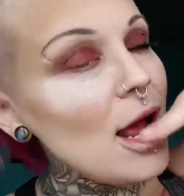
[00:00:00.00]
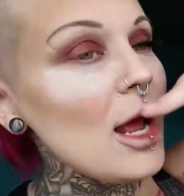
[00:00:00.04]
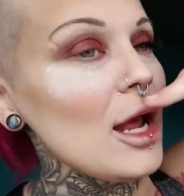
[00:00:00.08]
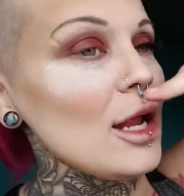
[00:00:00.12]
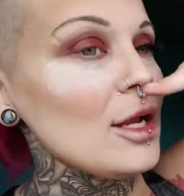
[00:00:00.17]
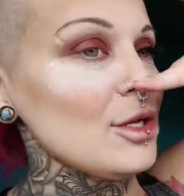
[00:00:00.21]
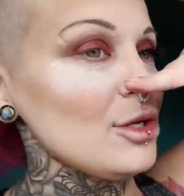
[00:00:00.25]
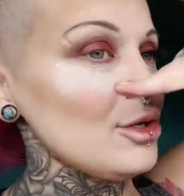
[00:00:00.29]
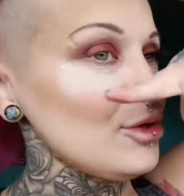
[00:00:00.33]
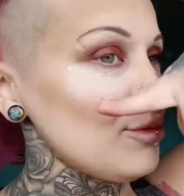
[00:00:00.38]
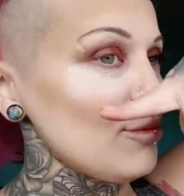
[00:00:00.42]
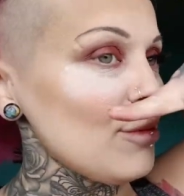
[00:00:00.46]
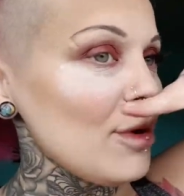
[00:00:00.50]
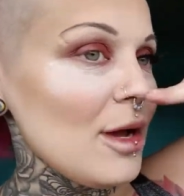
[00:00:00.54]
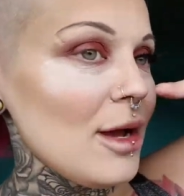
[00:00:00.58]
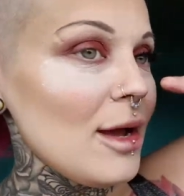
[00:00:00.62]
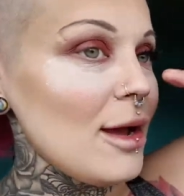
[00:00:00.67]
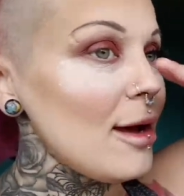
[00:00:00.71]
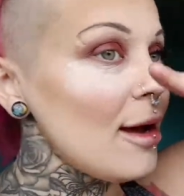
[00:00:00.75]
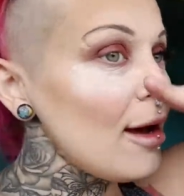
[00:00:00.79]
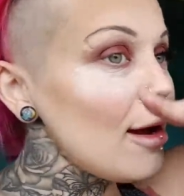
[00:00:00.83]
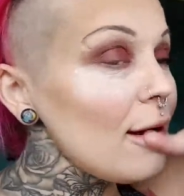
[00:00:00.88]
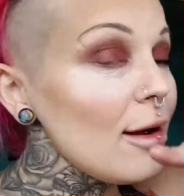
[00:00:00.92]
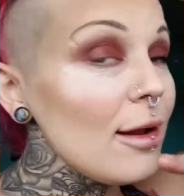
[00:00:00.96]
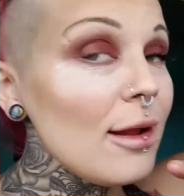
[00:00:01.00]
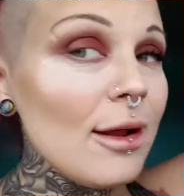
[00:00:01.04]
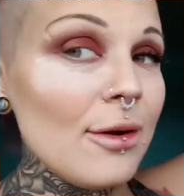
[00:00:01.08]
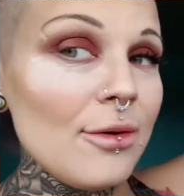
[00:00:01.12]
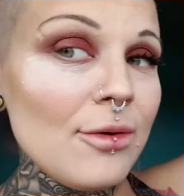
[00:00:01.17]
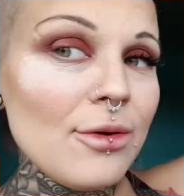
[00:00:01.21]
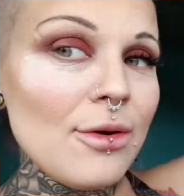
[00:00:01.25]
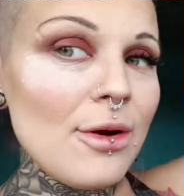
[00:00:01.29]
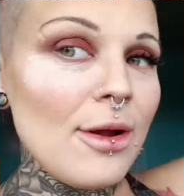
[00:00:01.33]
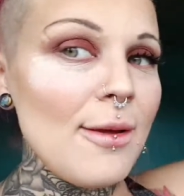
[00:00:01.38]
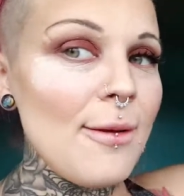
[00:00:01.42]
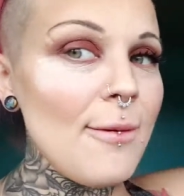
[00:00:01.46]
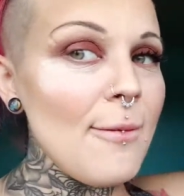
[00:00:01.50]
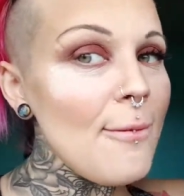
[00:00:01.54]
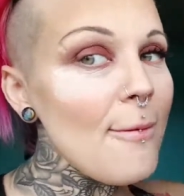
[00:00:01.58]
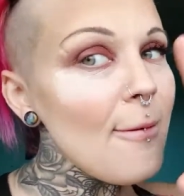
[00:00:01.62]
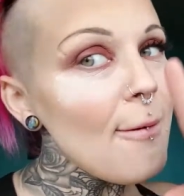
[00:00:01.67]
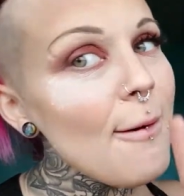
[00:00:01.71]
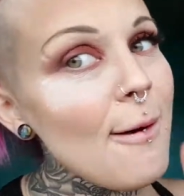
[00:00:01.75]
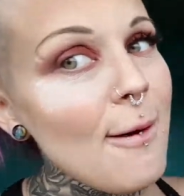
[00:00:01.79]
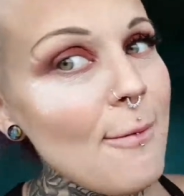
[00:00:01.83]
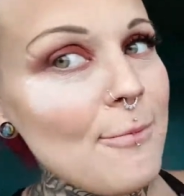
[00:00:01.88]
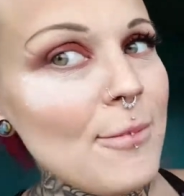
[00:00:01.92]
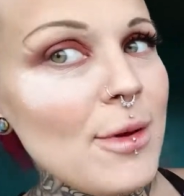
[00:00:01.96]
and do my eyeliner
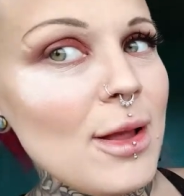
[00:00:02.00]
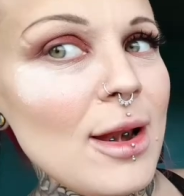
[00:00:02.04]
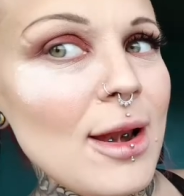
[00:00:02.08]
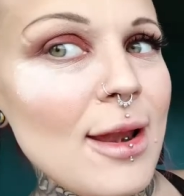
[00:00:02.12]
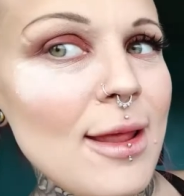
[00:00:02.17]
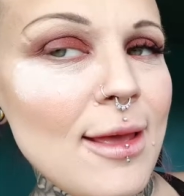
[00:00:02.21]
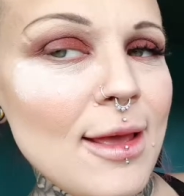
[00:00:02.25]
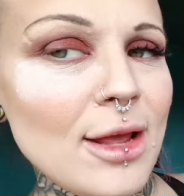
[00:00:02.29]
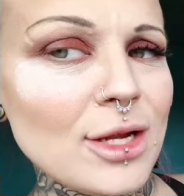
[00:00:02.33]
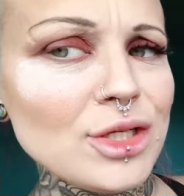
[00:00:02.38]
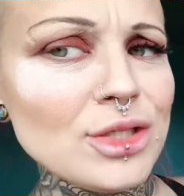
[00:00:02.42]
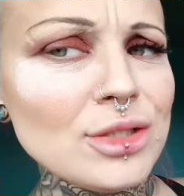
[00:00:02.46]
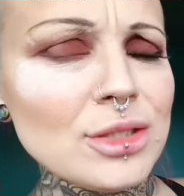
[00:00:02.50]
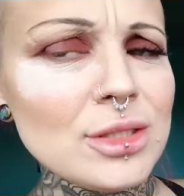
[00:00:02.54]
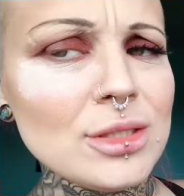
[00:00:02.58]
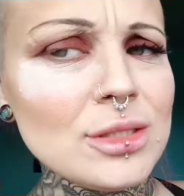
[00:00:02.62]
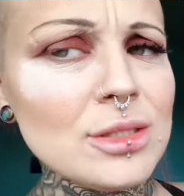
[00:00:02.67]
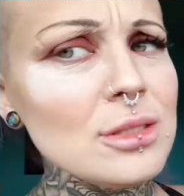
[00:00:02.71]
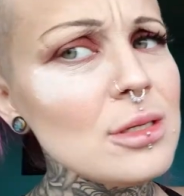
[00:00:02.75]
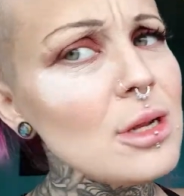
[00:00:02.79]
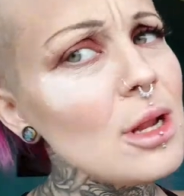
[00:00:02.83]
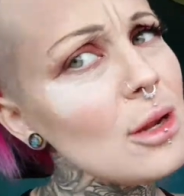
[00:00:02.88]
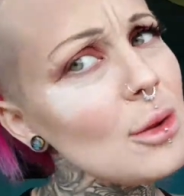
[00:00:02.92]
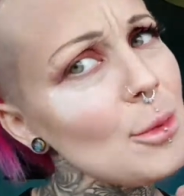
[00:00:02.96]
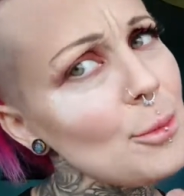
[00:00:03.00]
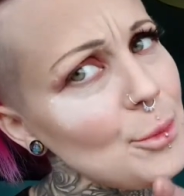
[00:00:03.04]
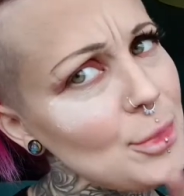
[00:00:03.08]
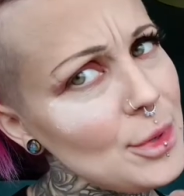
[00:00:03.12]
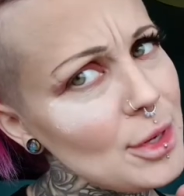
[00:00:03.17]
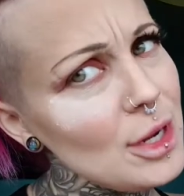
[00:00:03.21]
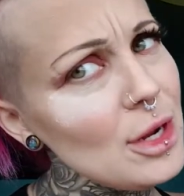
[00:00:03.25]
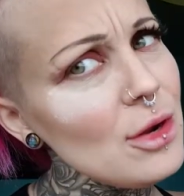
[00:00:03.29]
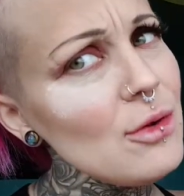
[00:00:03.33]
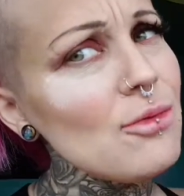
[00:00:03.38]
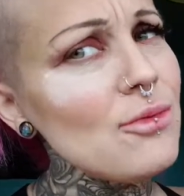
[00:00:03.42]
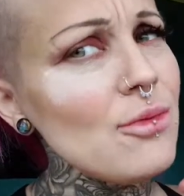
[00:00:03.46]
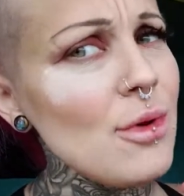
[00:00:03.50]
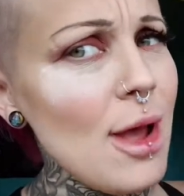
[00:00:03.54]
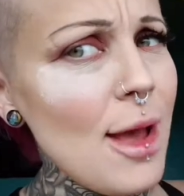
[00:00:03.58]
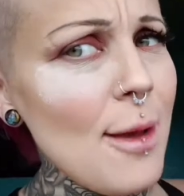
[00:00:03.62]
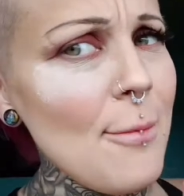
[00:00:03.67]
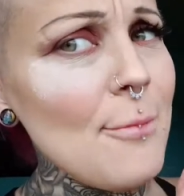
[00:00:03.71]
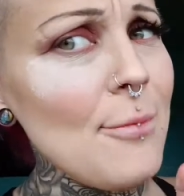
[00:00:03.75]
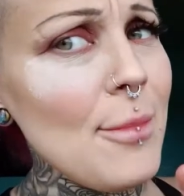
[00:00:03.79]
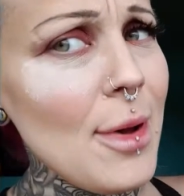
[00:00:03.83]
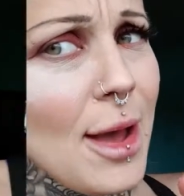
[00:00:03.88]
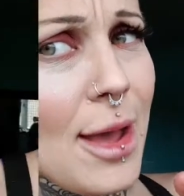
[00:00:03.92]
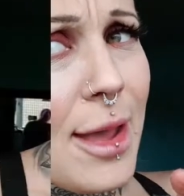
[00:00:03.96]
and my lashes. I'll be right
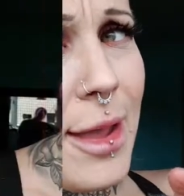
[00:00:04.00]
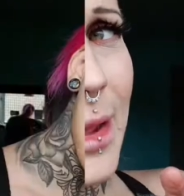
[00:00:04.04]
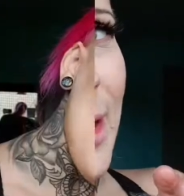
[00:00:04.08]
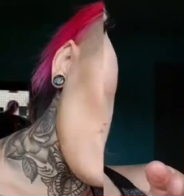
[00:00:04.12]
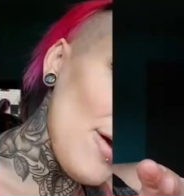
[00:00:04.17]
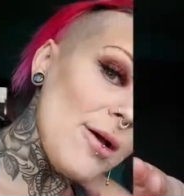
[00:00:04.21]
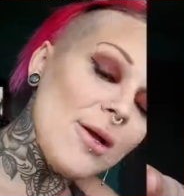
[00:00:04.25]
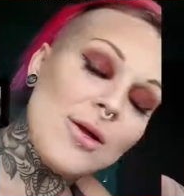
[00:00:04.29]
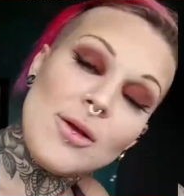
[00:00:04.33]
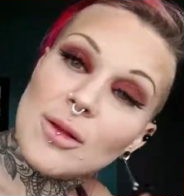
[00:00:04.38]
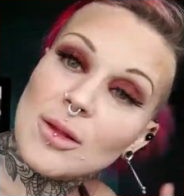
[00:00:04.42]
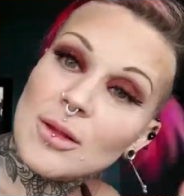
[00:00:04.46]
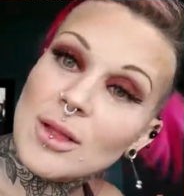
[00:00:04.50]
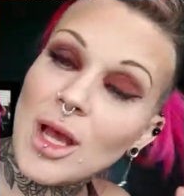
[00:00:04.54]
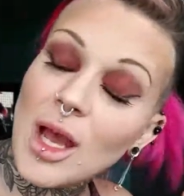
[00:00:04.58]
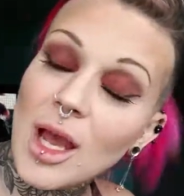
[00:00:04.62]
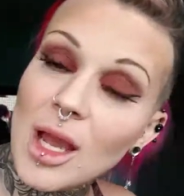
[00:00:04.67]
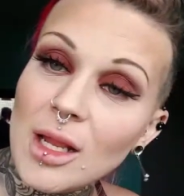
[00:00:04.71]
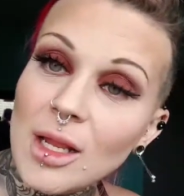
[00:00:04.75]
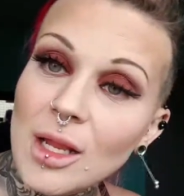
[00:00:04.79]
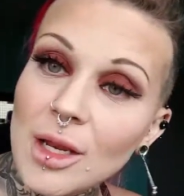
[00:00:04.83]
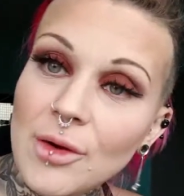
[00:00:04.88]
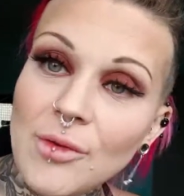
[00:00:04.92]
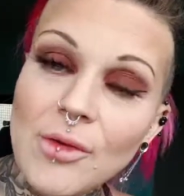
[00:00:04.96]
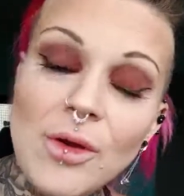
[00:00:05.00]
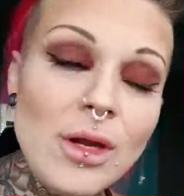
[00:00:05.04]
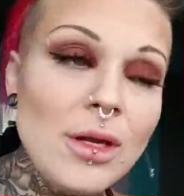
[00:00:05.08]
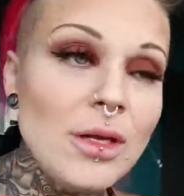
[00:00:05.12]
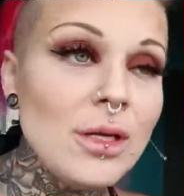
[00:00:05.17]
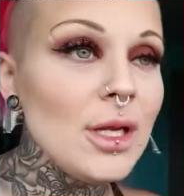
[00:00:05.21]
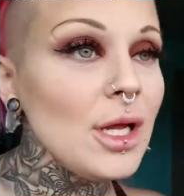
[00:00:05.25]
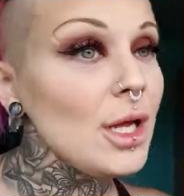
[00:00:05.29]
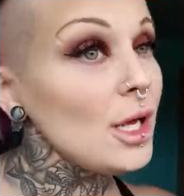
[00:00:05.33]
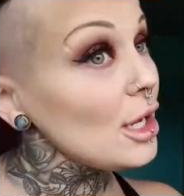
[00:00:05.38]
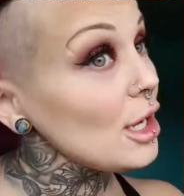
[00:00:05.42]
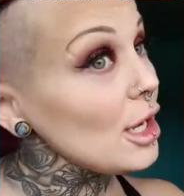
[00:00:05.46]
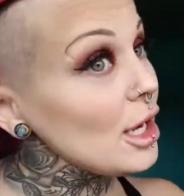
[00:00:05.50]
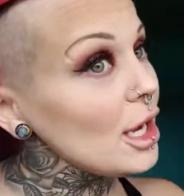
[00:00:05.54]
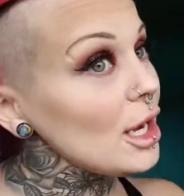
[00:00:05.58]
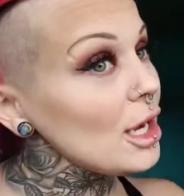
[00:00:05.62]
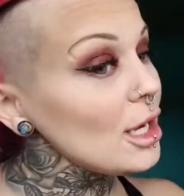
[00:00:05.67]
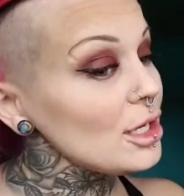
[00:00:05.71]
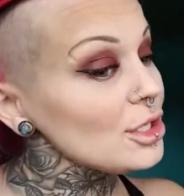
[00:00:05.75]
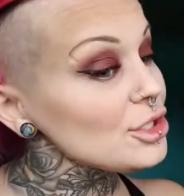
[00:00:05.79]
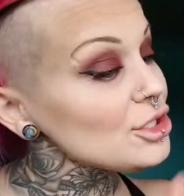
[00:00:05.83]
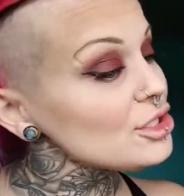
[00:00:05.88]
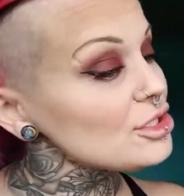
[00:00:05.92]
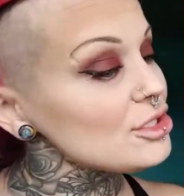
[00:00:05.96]
back. Eyeliner on,
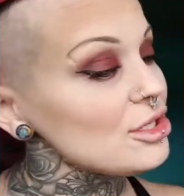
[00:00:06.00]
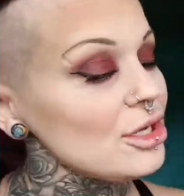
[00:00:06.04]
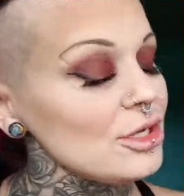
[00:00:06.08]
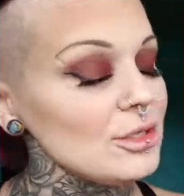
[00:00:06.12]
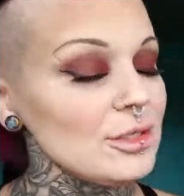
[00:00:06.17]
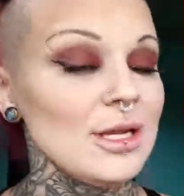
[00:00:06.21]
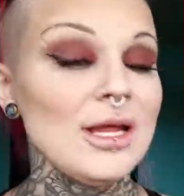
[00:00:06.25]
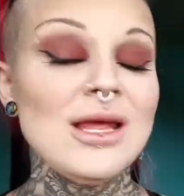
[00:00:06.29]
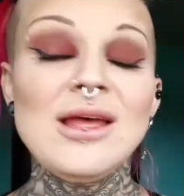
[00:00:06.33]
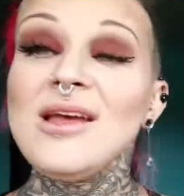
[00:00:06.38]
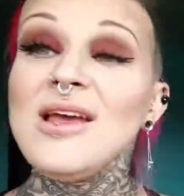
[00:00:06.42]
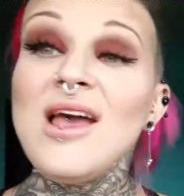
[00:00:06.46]
eyelashes on.